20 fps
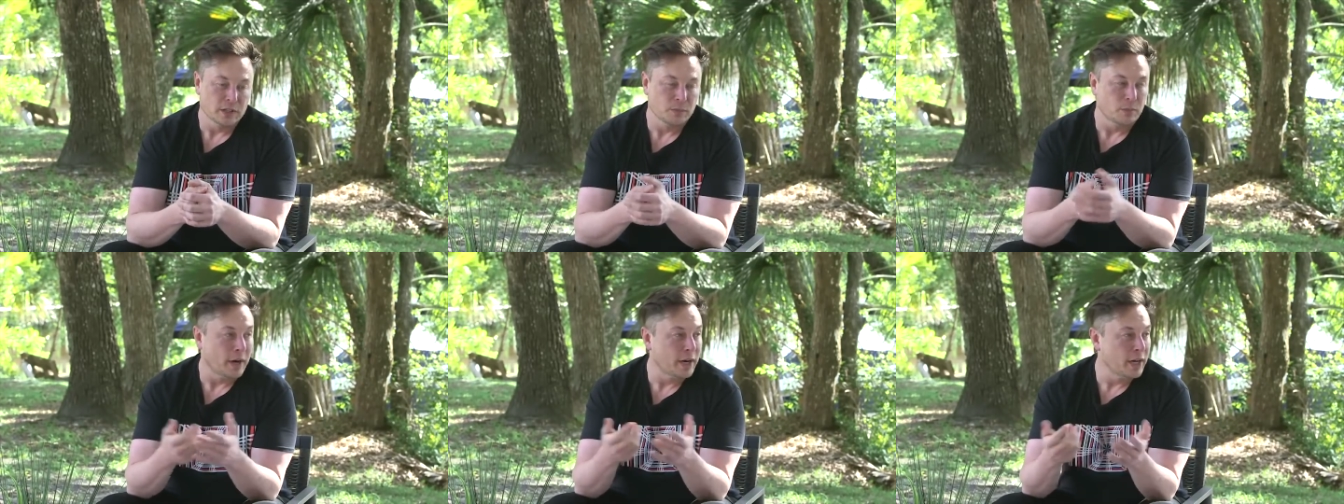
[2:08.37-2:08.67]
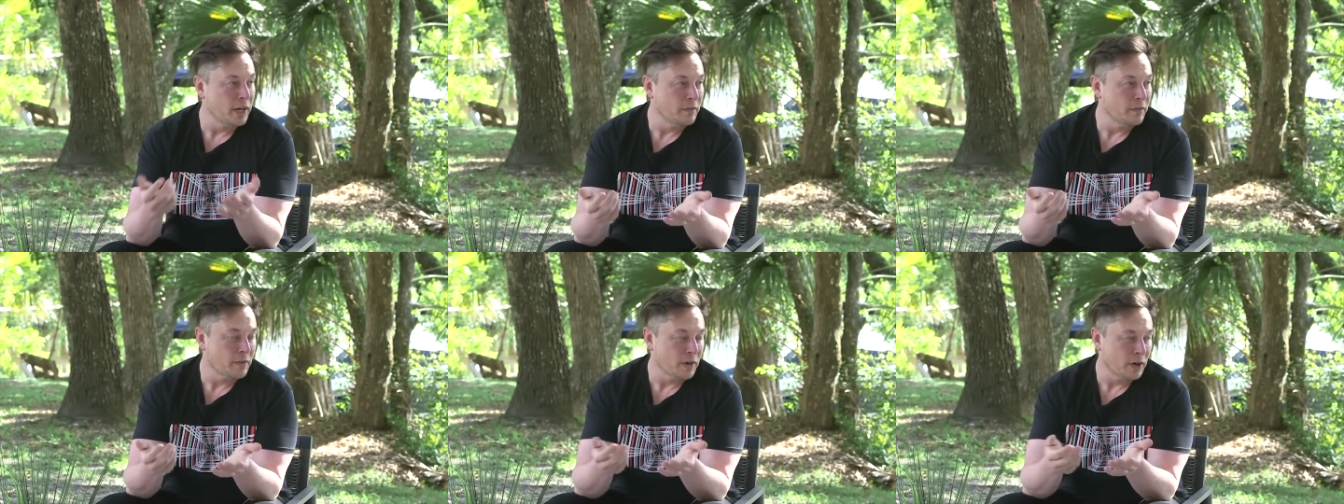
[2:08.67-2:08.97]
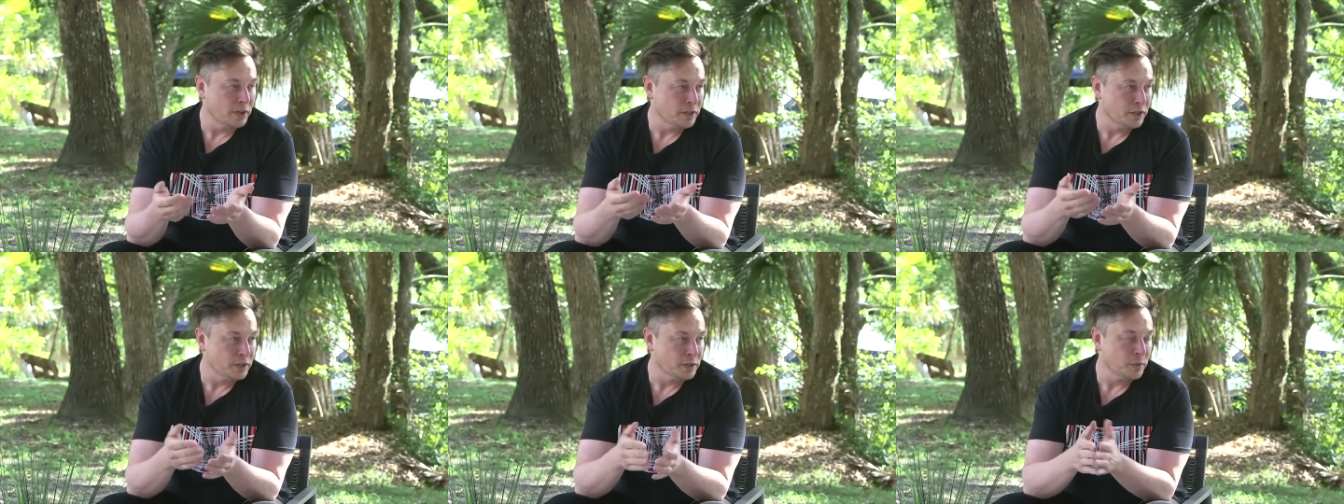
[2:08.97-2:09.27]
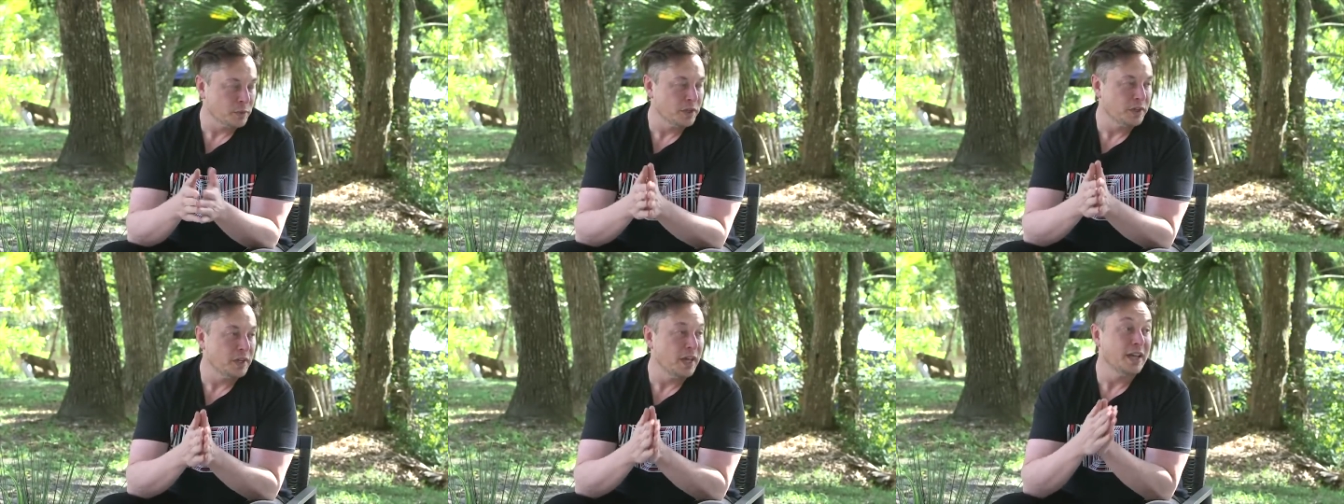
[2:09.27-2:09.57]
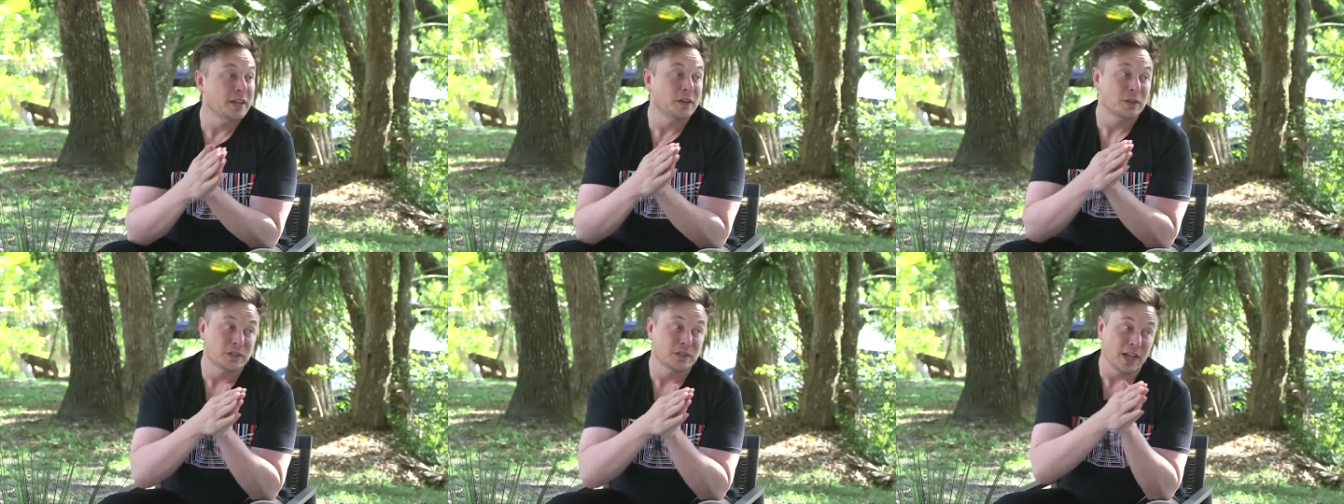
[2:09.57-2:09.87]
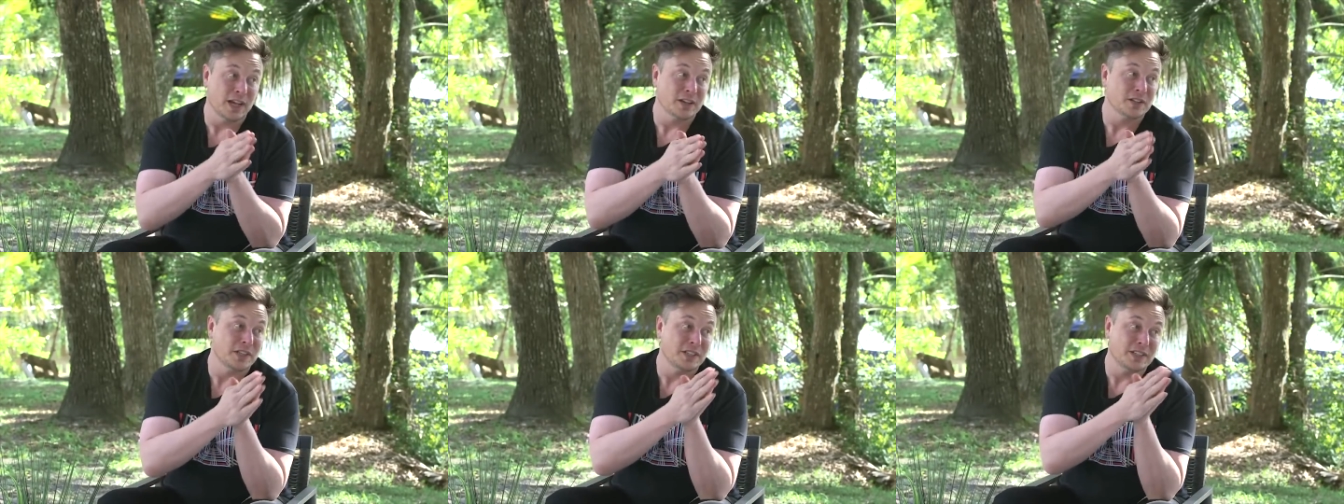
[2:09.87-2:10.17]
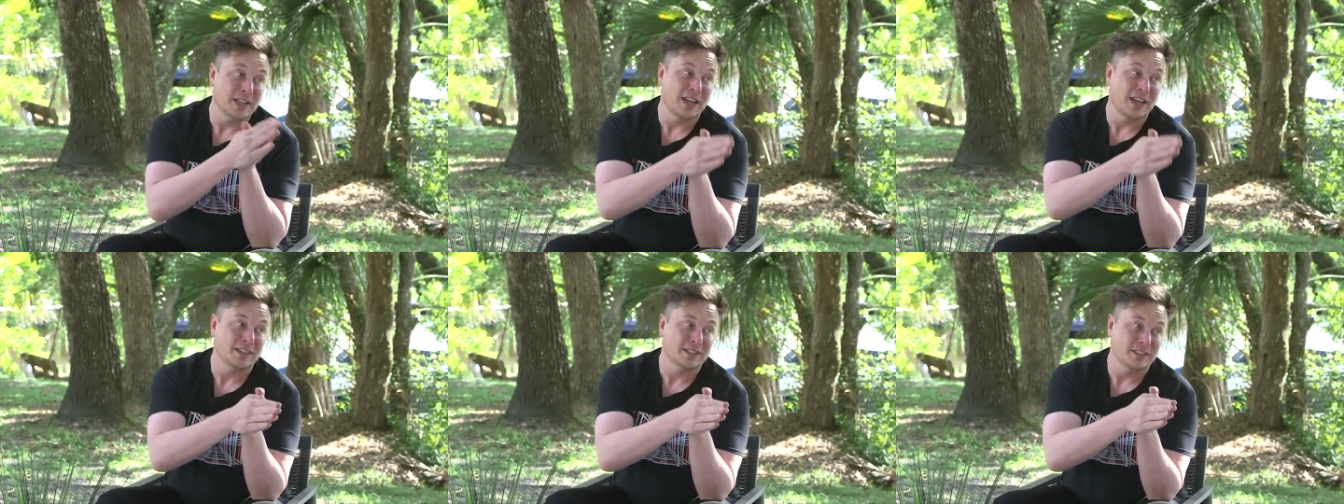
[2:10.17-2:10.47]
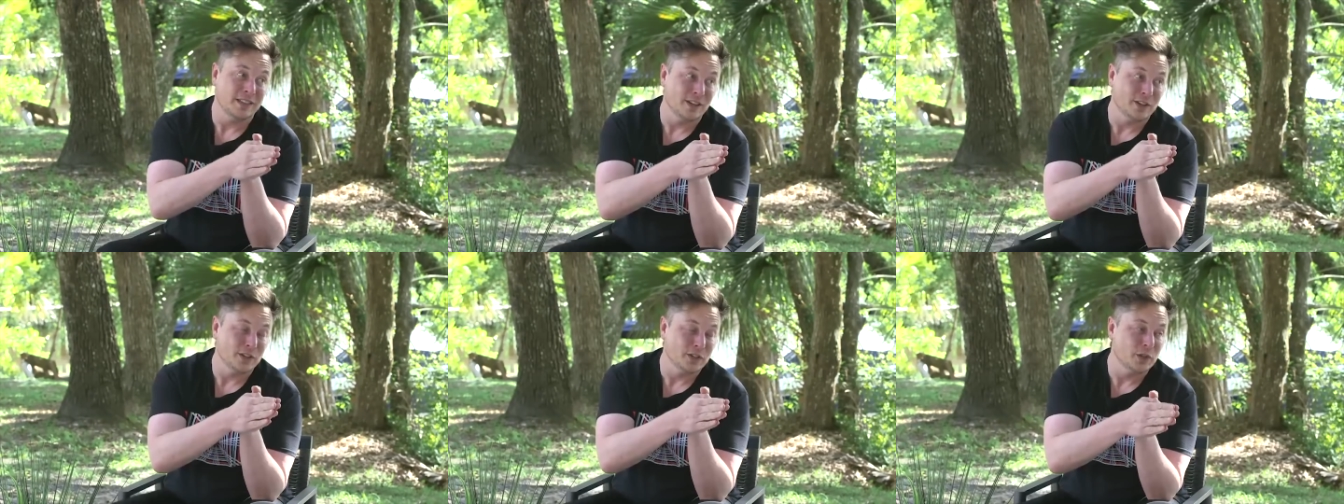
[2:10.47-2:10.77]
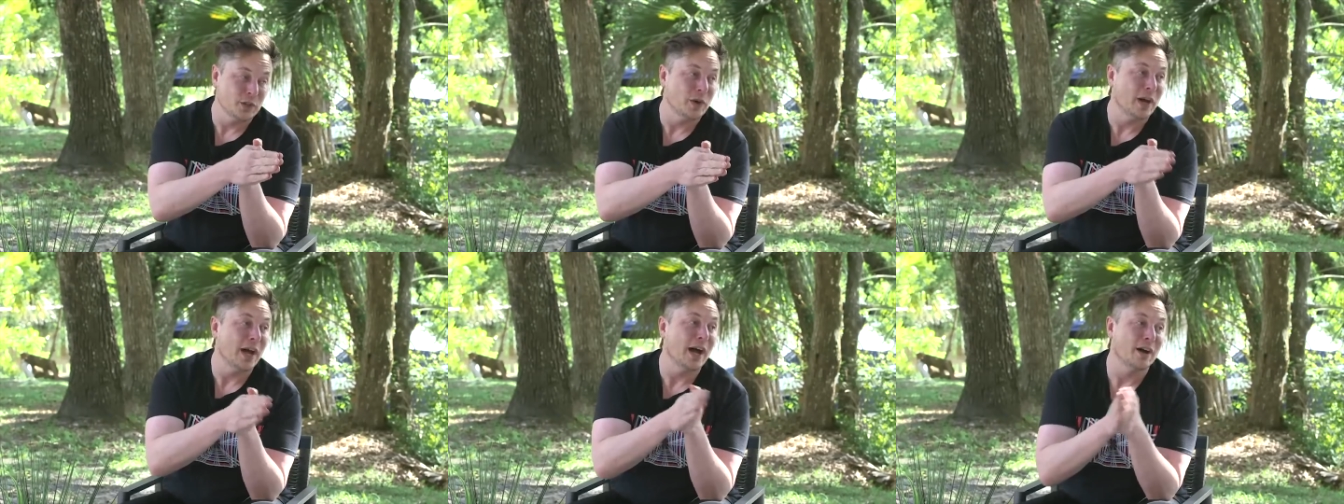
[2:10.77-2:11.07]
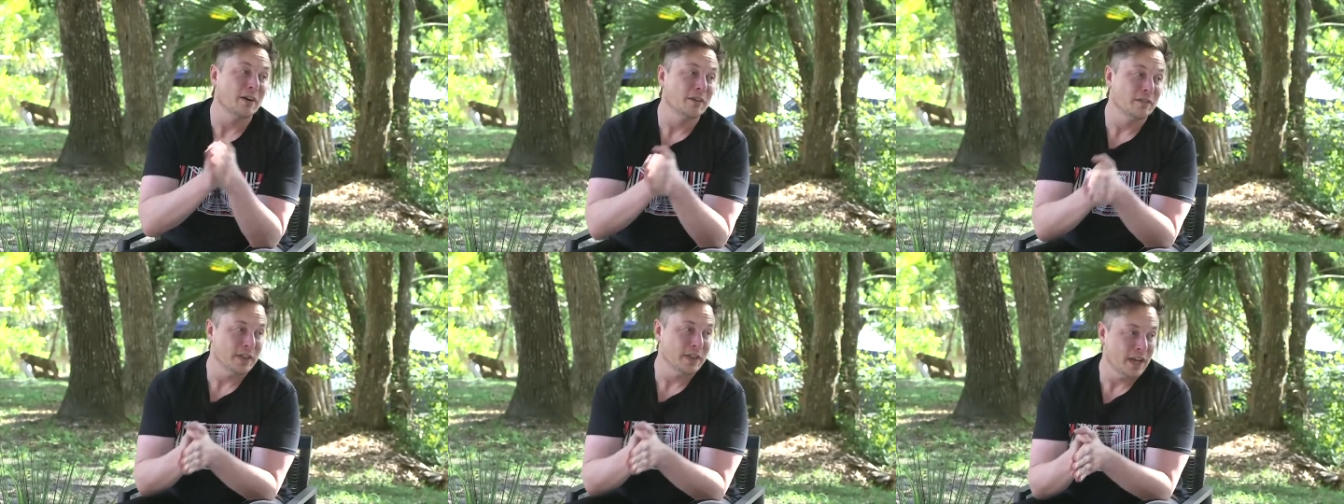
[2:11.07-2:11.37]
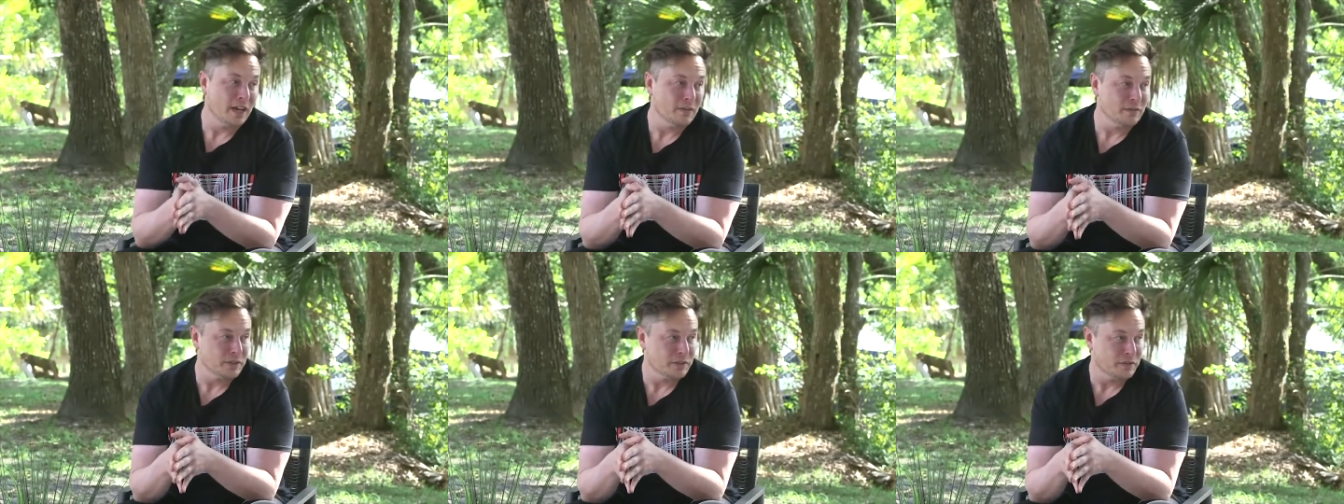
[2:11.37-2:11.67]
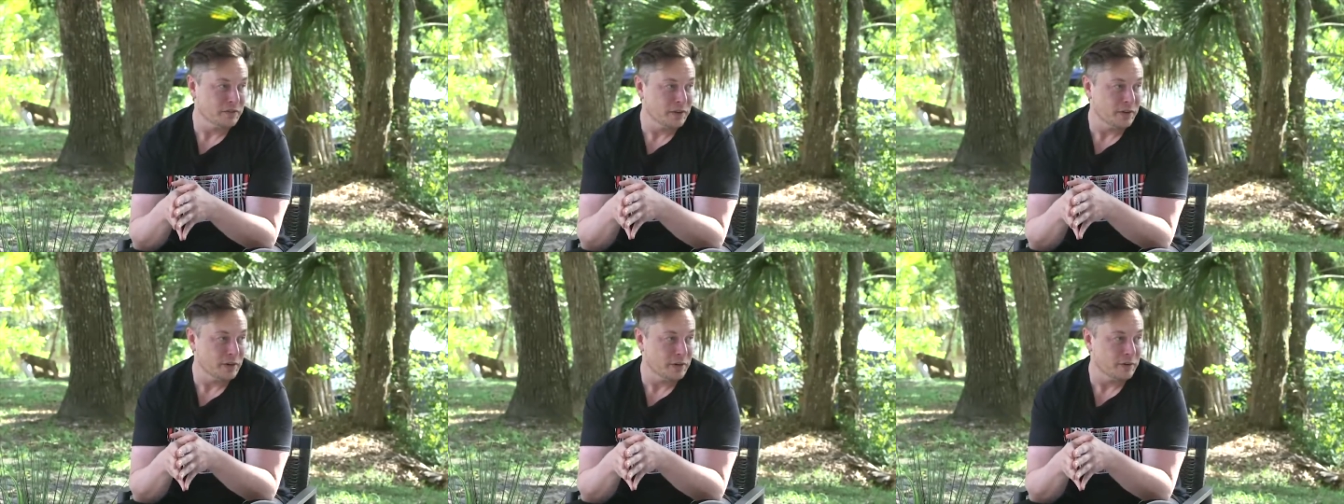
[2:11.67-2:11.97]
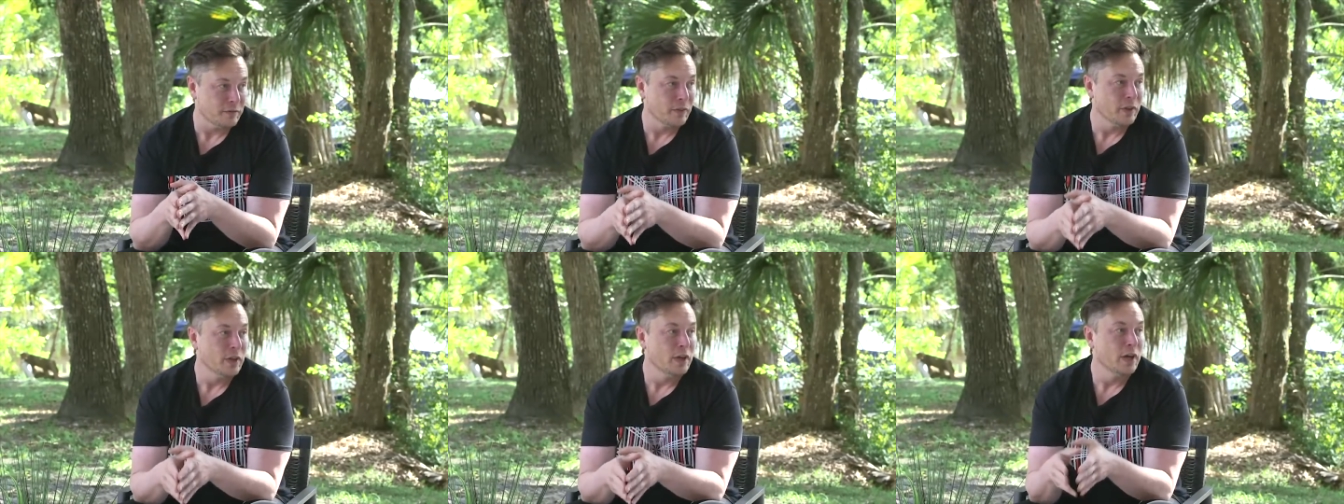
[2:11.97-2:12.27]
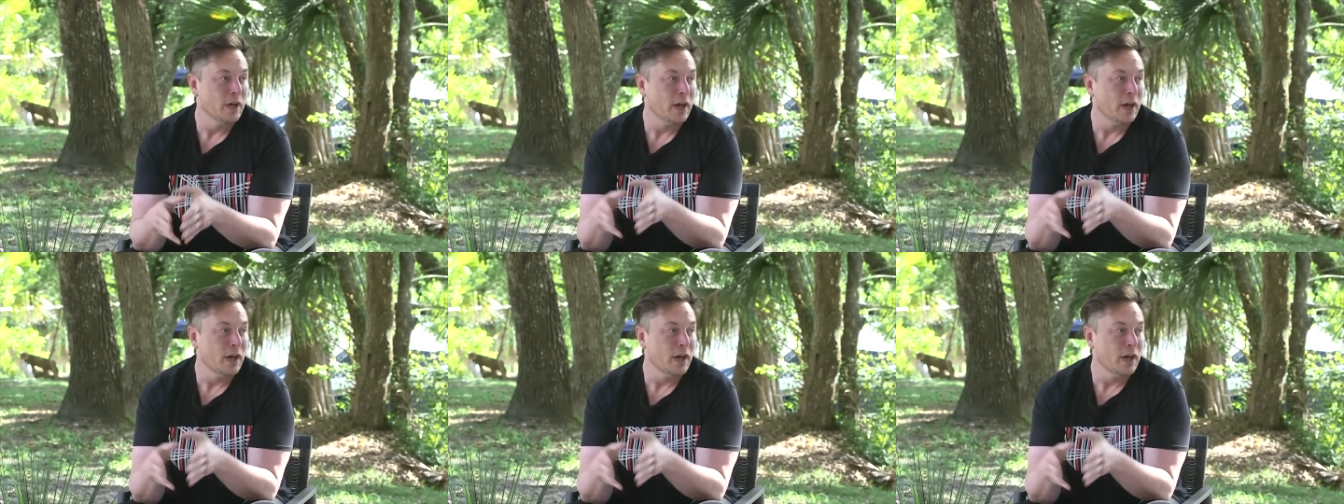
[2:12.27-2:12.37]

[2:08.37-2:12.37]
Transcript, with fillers: Sabatier process where you take you actually take CO2 out of the atmosphere